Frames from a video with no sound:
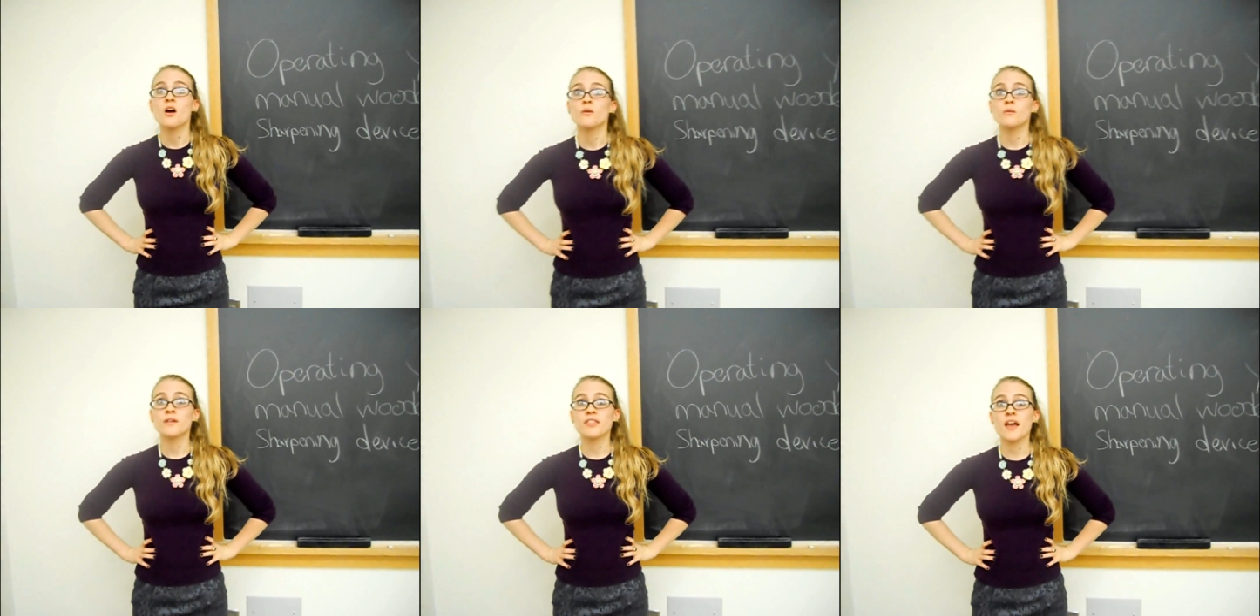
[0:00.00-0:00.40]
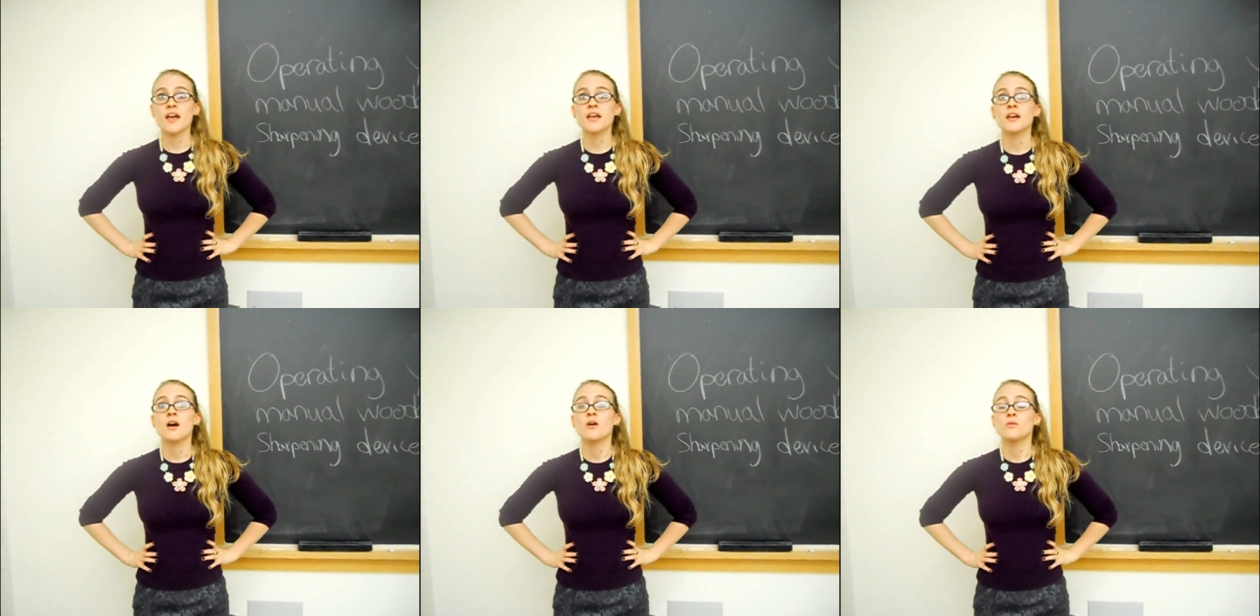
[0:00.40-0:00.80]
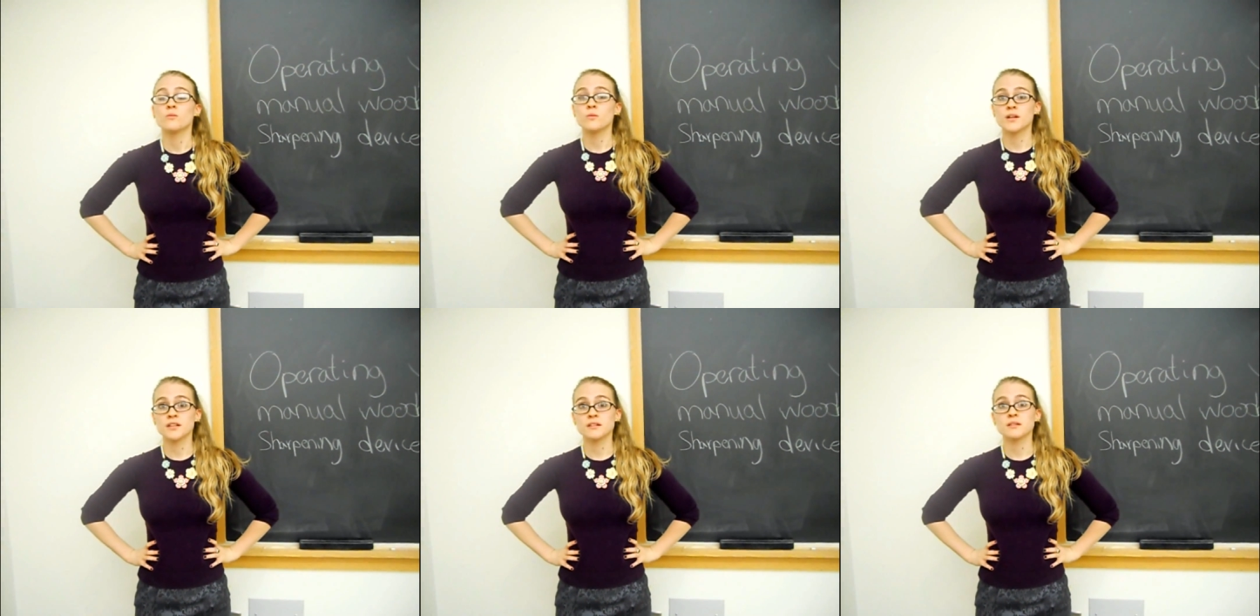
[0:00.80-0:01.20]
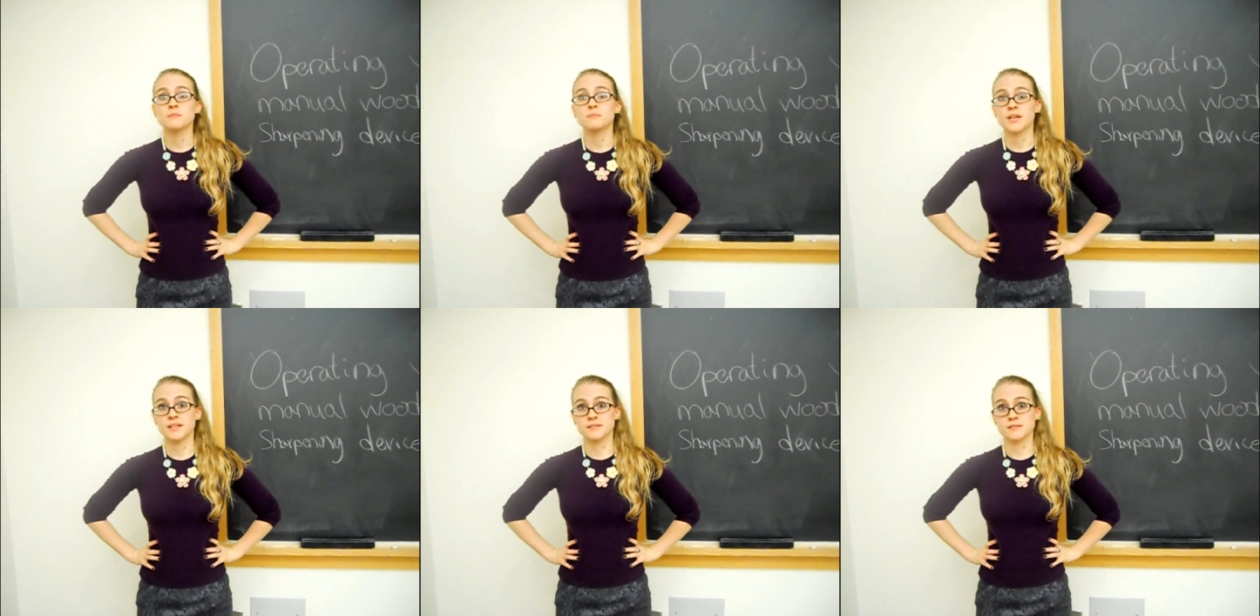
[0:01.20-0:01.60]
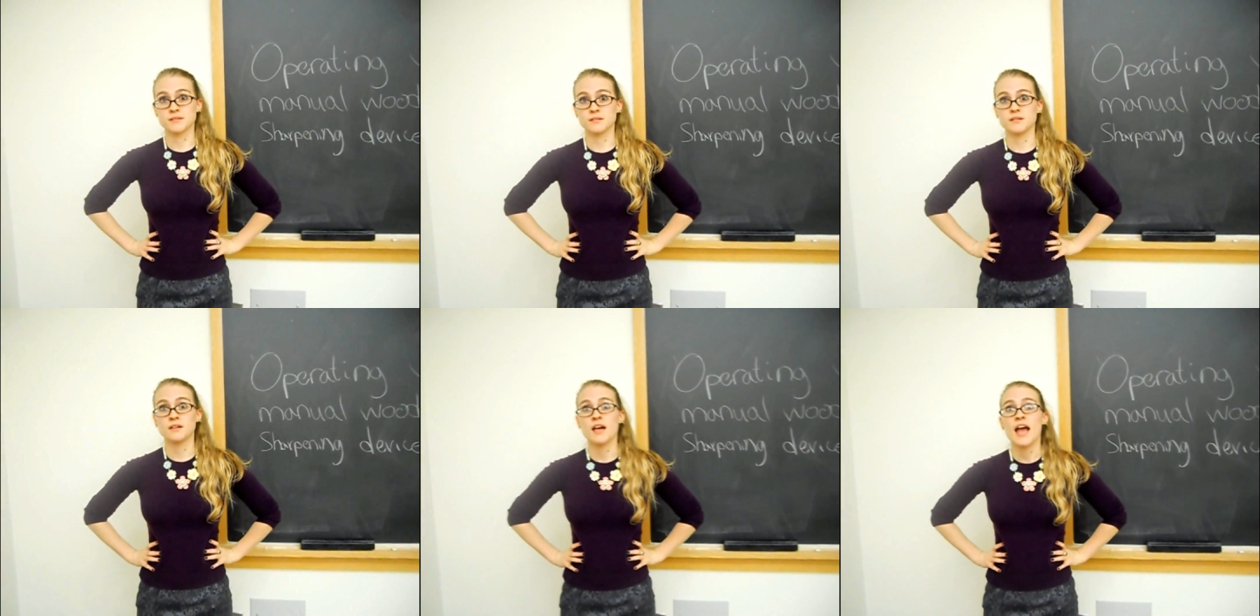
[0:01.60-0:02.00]
with a wooden
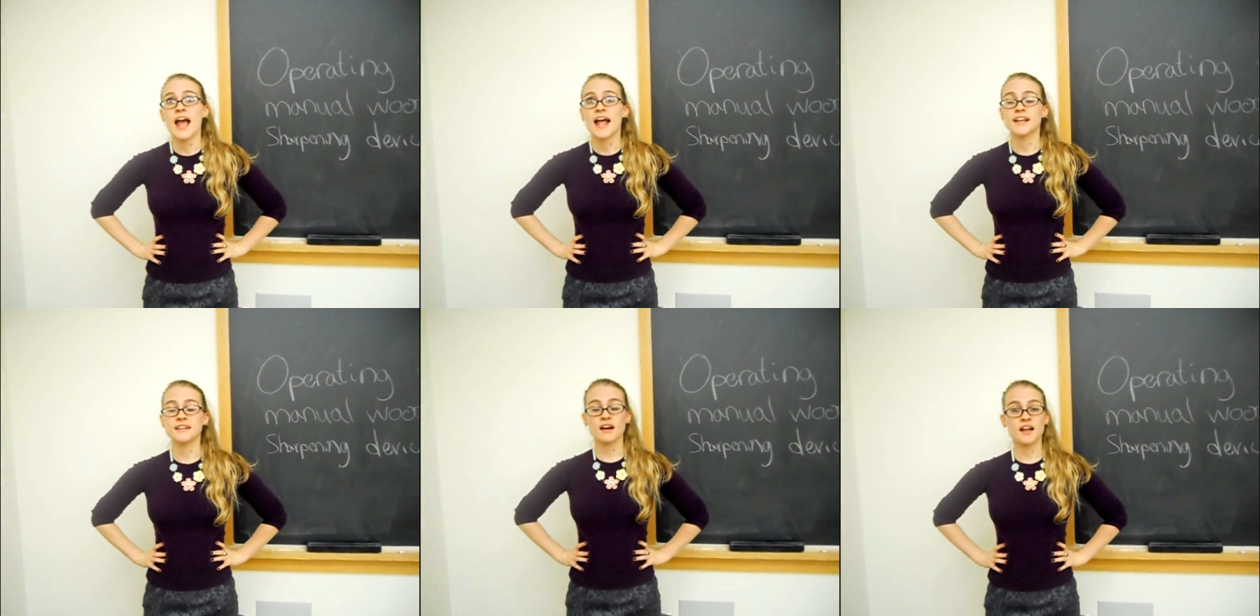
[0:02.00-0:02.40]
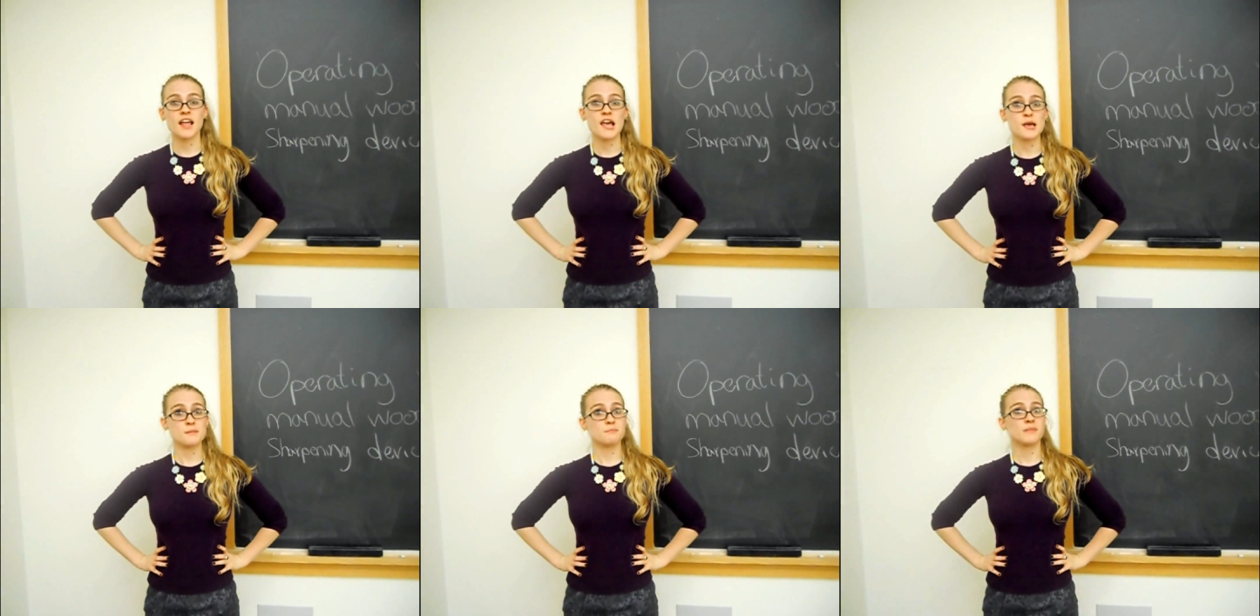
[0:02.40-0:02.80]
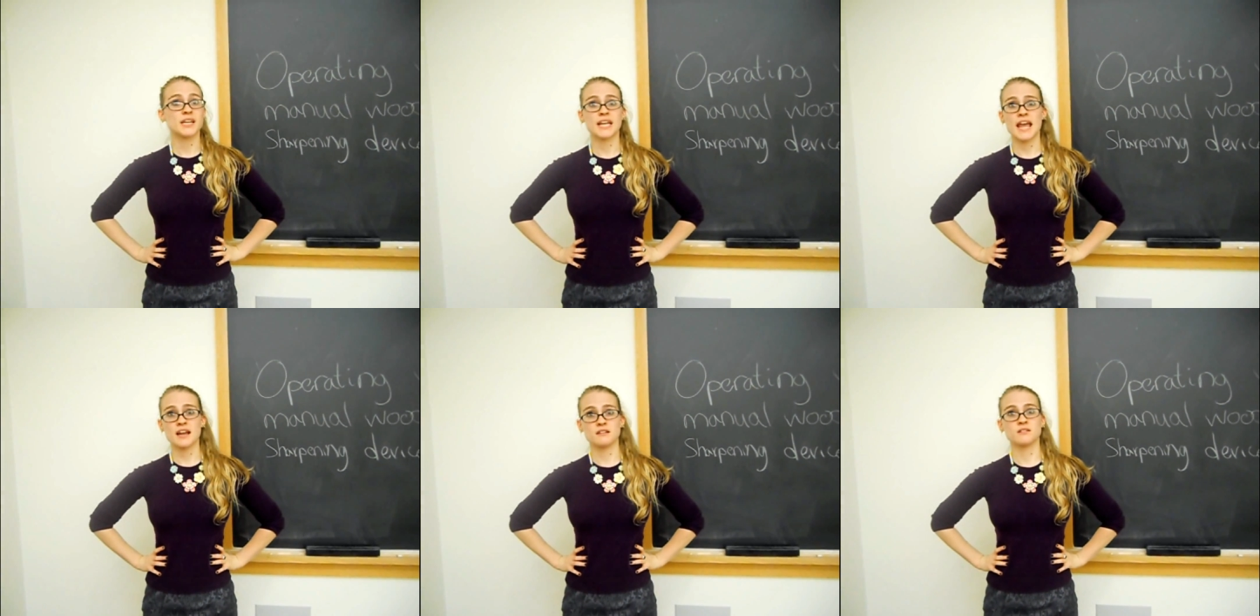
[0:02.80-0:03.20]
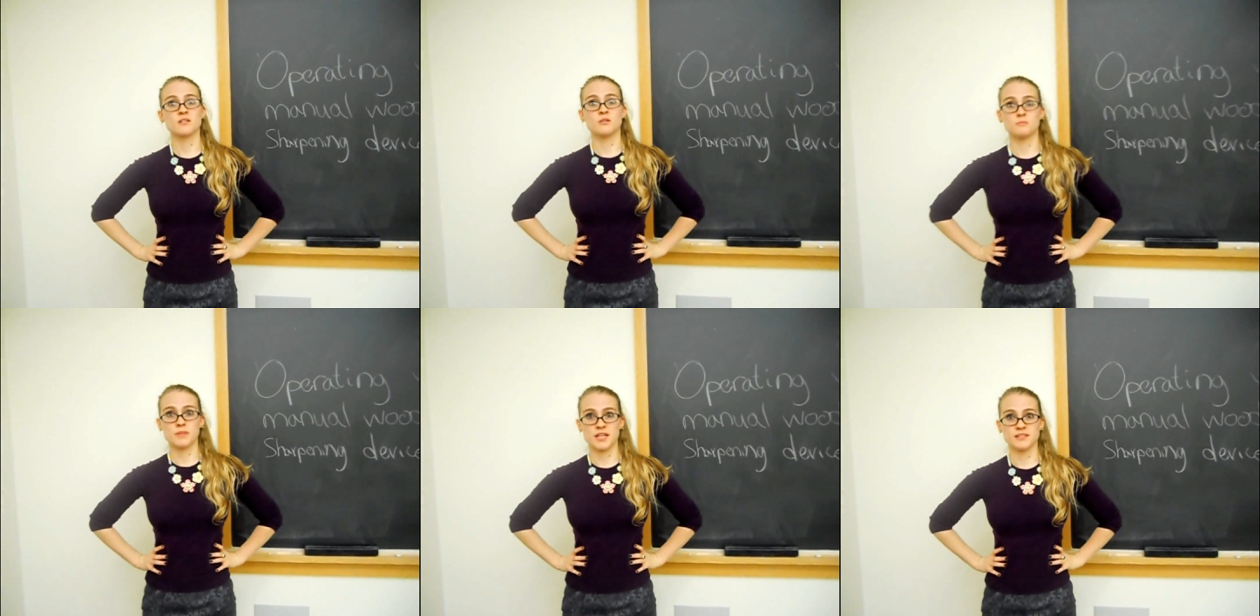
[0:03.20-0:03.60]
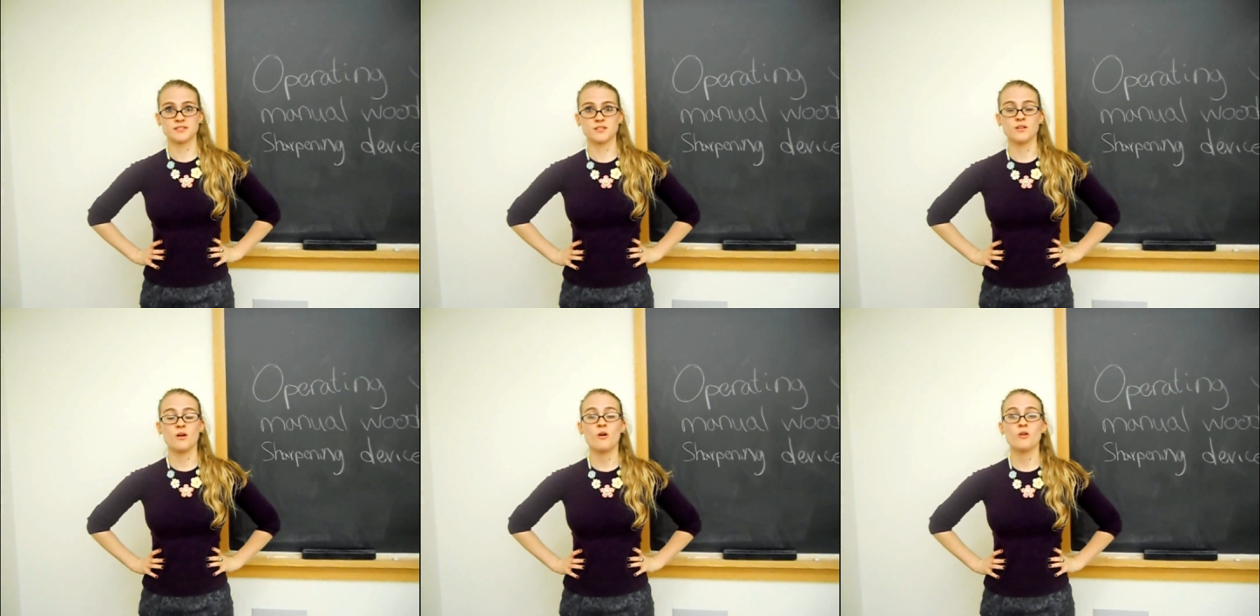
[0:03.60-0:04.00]
pencil and not a mechanical
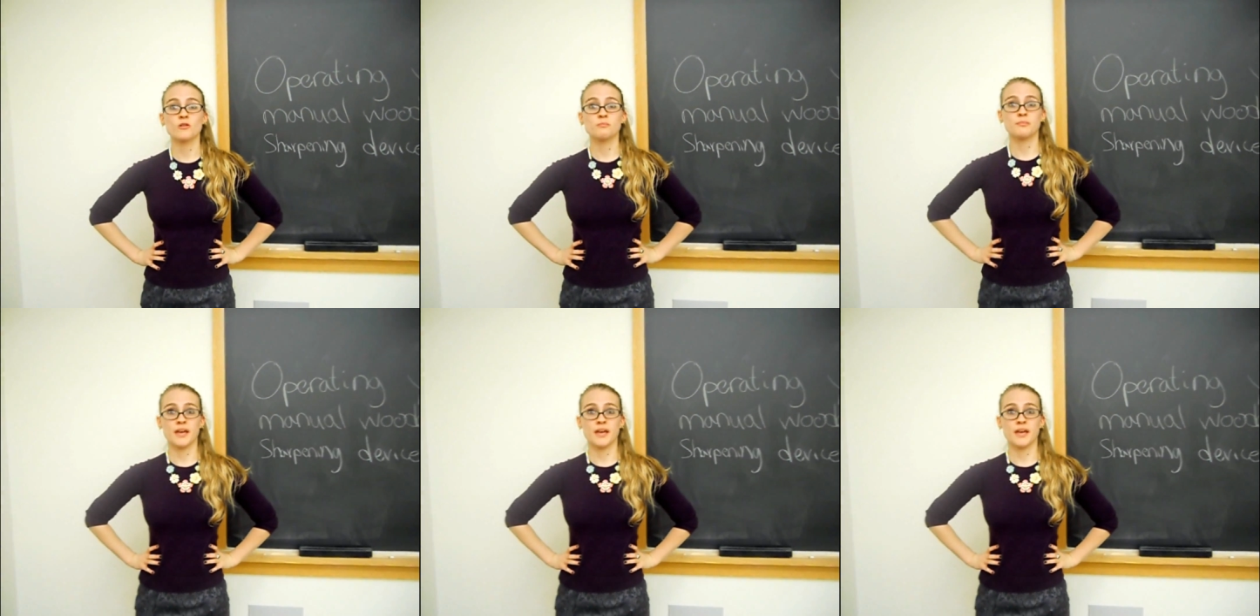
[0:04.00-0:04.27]
pencil or